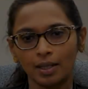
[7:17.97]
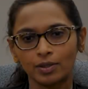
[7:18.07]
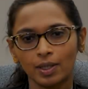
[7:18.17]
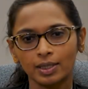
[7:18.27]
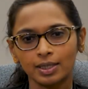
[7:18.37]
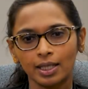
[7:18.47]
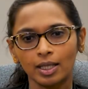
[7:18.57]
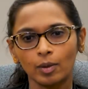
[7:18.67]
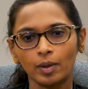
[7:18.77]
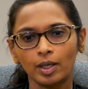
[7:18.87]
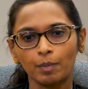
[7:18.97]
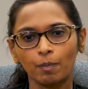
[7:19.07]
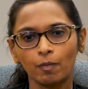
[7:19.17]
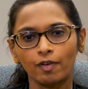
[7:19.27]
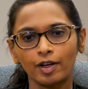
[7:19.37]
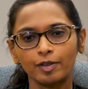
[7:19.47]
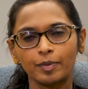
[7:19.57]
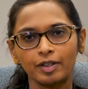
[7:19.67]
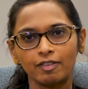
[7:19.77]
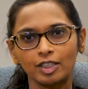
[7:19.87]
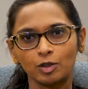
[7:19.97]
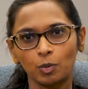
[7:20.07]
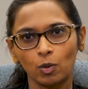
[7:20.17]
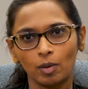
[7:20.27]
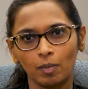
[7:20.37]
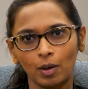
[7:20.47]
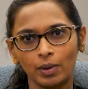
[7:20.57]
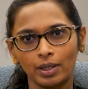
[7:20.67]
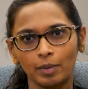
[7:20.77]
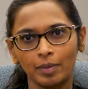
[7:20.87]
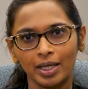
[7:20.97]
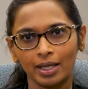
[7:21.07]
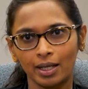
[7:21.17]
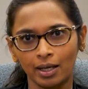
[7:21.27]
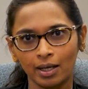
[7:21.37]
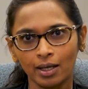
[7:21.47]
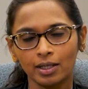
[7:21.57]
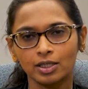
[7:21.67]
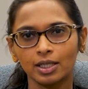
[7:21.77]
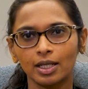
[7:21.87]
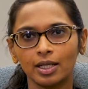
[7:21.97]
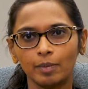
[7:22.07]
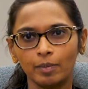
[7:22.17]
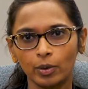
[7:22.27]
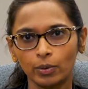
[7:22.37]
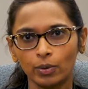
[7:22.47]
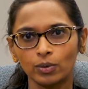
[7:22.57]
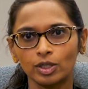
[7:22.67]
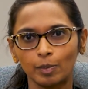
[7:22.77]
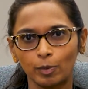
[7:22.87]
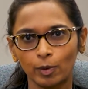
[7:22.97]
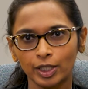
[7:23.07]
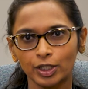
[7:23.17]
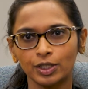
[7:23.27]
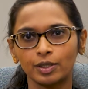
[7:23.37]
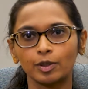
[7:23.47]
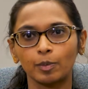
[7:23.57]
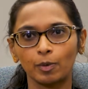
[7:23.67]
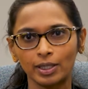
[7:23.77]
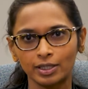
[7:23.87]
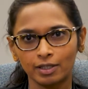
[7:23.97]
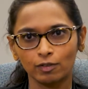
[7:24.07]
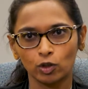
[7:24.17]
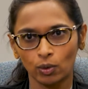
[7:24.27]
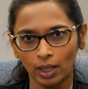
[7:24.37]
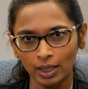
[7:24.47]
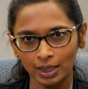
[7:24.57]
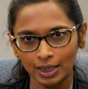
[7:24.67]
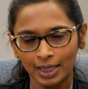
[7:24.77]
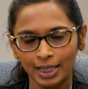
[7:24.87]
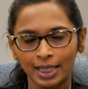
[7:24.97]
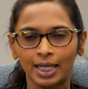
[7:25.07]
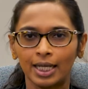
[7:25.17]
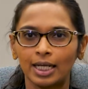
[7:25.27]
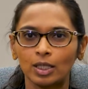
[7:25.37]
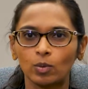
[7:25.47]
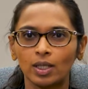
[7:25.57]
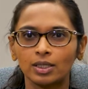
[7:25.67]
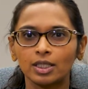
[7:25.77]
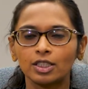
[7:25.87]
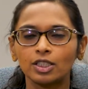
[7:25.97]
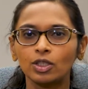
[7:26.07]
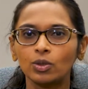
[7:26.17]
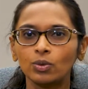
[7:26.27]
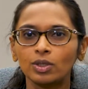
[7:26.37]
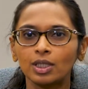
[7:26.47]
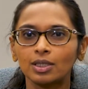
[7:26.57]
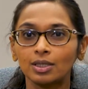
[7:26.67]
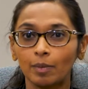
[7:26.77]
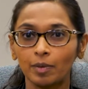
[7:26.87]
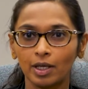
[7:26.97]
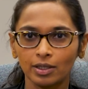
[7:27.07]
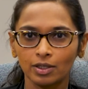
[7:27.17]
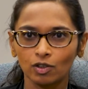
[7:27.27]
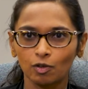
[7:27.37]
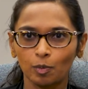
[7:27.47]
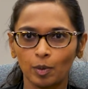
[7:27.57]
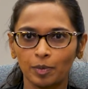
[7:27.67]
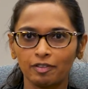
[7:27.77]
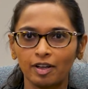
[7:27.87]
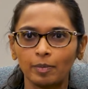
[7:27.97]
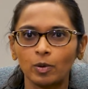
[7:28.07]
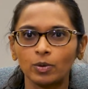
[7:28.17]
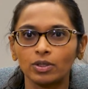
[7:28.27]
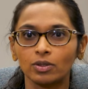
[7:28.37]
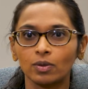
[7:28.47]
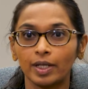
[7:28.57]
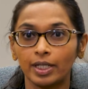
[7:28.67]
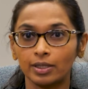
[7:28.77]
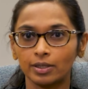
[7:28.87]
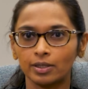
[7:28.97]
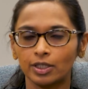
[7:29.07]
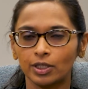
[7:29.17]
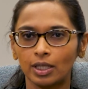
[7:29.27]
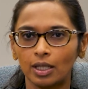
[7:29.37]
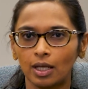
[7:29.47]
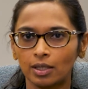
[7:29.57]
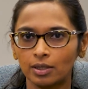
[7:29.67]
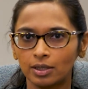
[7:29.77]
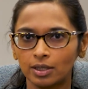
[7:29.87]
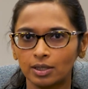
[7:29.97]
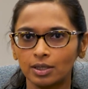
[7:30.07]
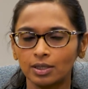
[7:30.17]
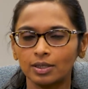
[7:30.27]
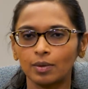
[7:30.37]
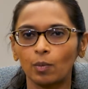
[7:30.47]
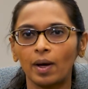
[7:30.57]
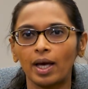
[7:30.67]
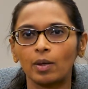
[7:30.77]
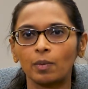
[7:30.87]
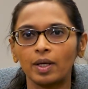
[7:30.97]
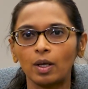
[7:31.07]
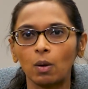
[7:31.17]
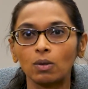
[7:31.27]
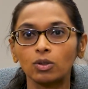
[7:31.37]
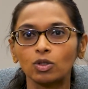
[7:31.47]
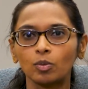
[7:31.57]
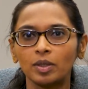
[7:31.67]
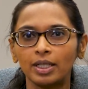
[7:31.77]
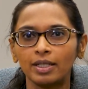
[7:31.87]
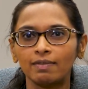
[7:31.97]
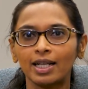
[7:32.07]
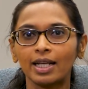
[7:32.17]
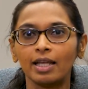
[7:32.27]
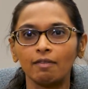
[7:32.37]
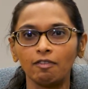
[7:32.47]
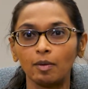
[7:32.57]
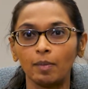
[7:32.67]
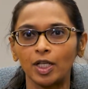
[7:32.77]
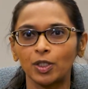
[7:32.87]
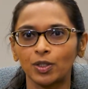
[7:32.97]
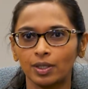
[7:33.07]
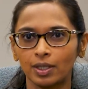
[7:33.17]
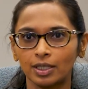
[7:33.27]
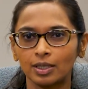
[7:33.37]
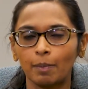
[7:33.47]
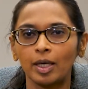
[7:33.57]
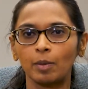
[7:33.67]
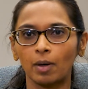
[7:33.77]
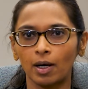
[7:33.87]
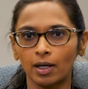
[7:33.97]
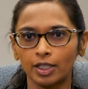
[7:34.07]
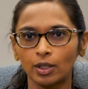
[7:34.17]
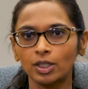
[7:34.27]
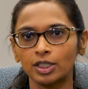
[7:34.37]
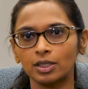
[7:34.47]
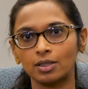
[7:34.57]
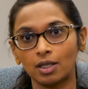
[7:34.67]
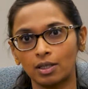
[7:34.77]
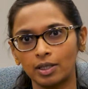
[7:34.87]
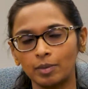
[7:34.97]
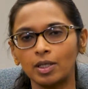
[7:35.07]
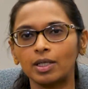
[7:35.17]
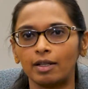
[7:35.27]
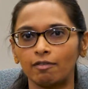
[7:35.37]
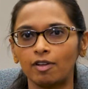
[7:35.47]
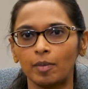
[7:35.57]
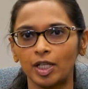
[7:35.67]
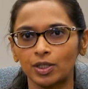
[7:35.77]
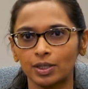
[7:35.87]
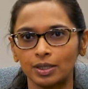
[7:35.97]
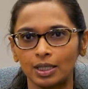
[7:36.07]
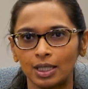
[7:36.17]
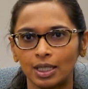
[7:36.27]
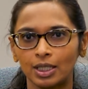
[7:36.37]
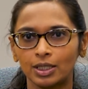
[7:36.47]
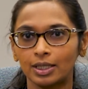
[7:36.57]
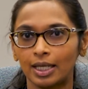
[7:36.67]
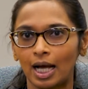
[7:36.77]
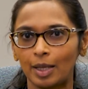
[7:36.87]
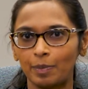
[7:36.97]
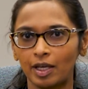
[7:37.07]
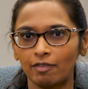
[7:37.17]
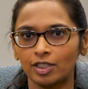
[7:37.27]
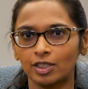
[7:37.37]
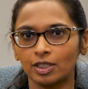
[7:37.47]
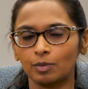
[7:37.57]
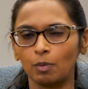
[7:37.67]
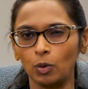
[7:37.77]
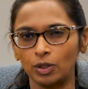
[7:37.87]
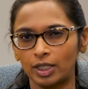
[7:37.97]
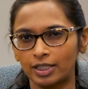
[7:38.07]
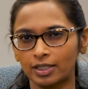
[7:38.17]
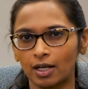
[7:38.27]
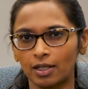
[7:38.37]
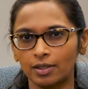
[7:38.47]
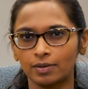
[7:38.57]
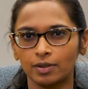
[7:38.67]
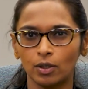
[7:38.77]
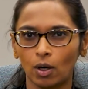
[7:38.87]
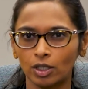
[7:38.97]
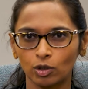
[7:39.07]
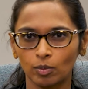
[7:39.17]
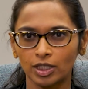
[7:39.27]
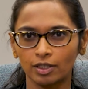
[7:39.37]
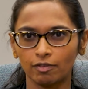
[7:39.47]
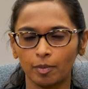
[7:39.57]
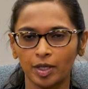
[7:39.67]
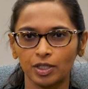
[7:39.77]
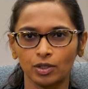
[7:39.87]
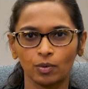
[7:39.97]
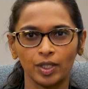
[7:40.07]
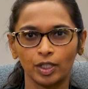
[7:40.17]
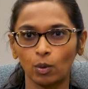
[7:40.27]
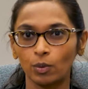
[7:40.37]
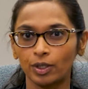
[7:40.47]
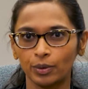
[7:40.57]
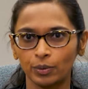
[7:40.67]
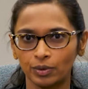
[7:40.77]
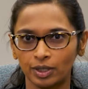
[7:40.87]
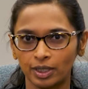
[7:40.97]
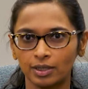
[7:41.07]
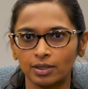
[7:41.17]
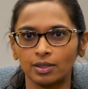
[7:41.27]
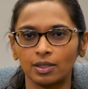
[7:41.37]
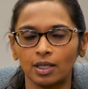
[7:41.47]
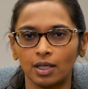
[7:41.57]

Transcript: drugs I think we very briefly spoke about in the beginning. It's an immunosuppressive drug. In other words, it's used in some cases of pulmonary fibrosis or interstitial lung diseases, where we also believe that inflammation is a big part, not just scarring, but inflammation. Just like IPF is just mostly scar, not so much inflammation. So we don't use these